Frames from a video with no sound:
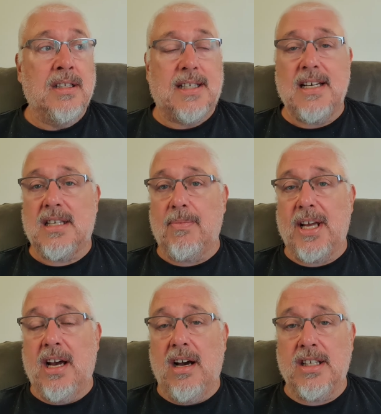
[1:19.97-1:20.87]
Say
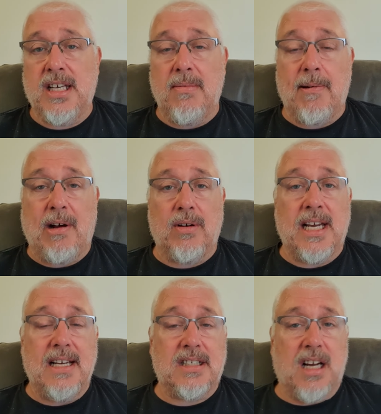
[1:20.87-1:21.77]
something hurty about
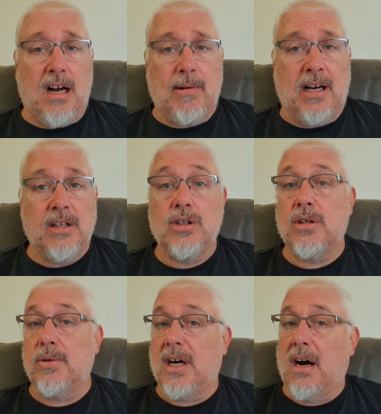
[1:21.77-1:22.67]
Keir Starmer.
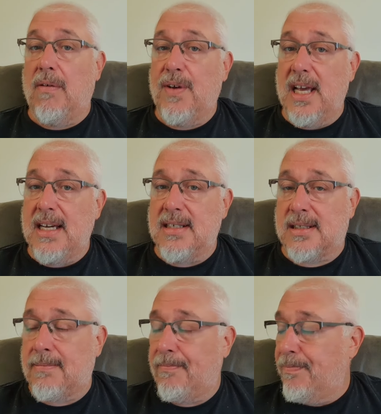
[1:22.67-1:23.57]
2.5
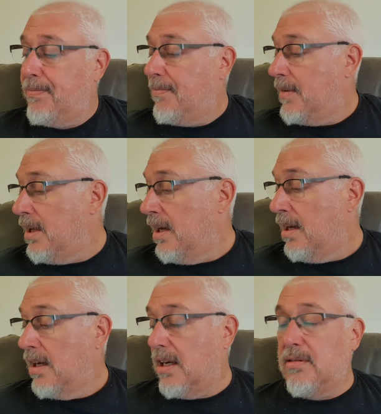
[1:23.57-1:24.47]
years.
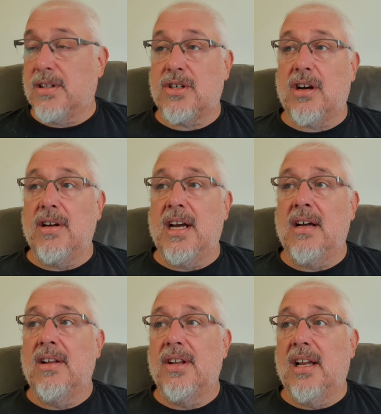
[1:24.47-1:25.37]
Goes to show you
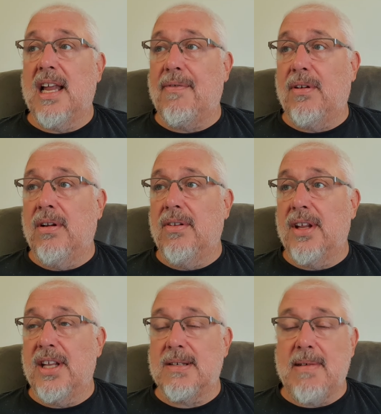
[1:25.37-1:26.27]
the level
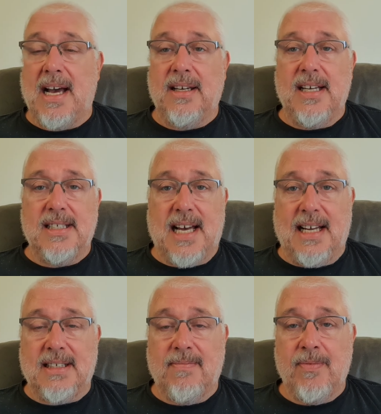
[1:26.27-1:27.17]
that this man is
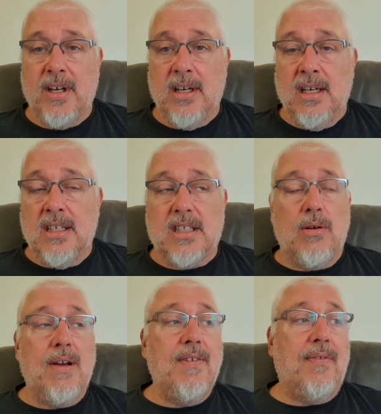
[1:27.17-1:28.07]
at.
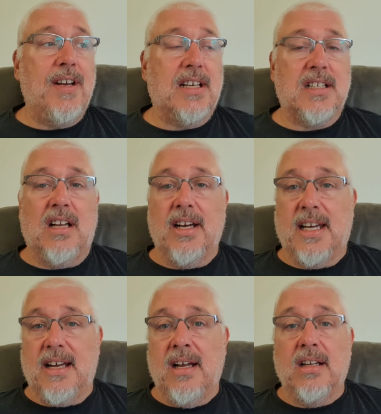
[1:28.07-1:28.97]
So even if he doesn't
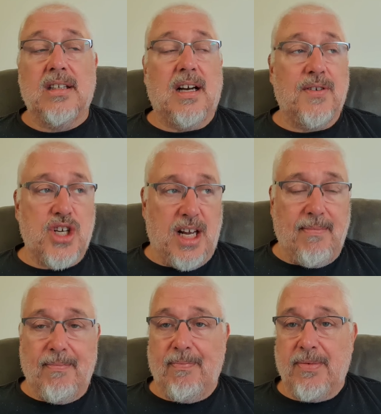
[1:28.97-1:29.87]
like it, tough
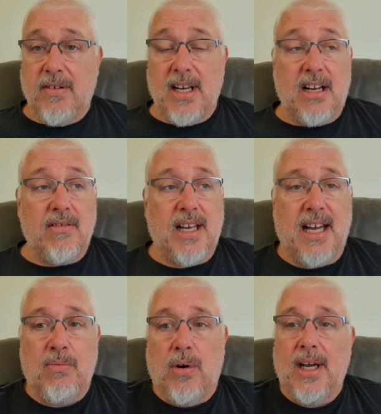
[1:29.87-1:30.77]
shit. I really don't
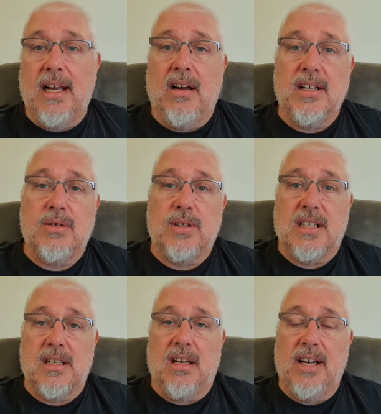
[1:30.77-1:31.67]
care what he likes or
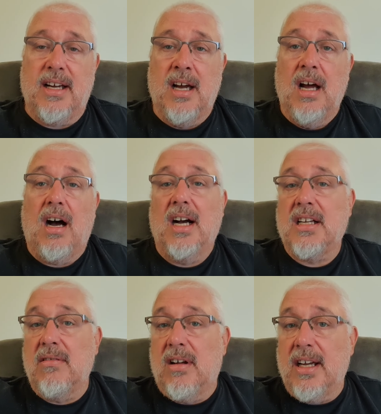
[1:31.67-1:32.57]
doesn't like. I
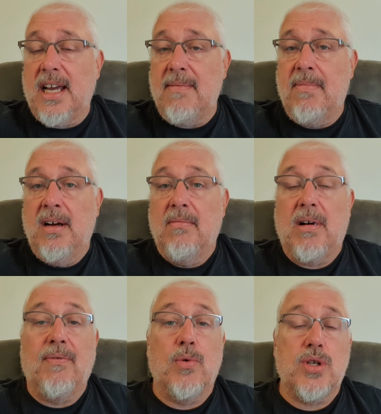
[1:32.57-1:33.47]
don't like him.
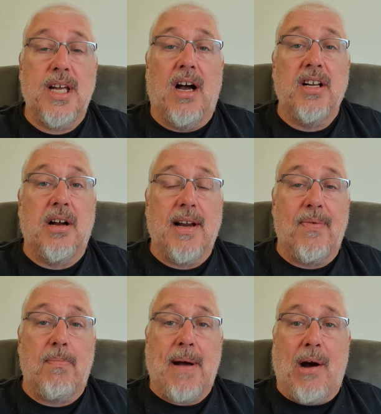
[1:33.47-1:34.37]
Unfortunately, I don't
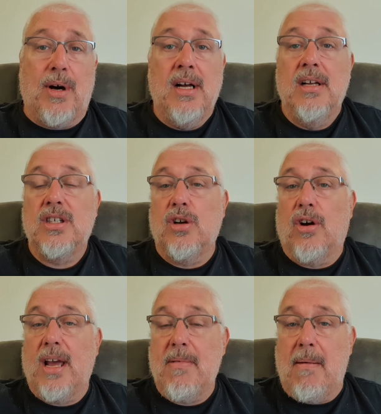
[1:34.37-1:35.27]
have the power to
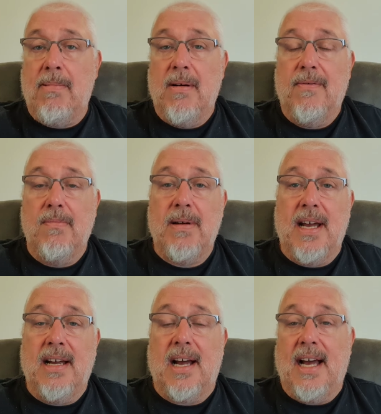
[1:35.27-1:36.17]
lock him up for
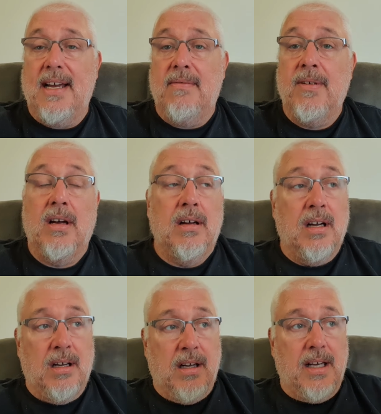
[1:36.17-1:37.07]
being a
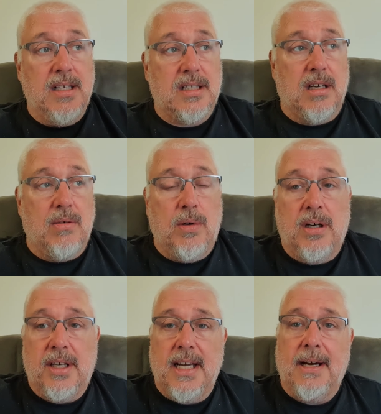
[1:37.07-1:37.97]
insert
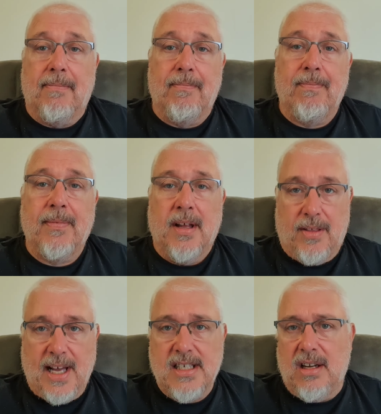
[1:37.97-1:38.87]
word here.
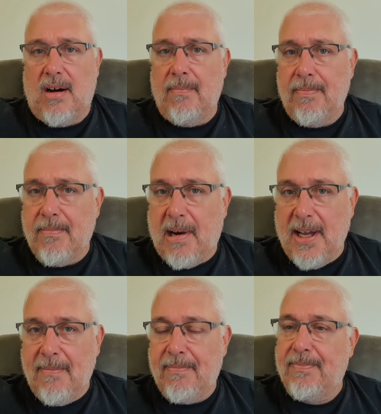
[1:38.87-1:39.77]
Thanks a lot.
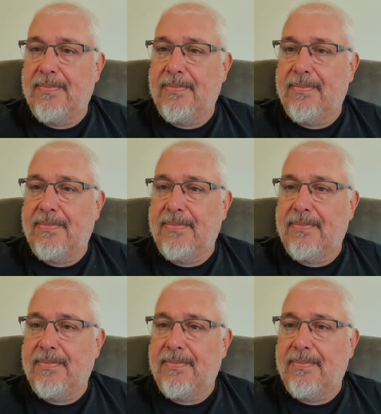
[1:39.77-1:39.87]
Bye.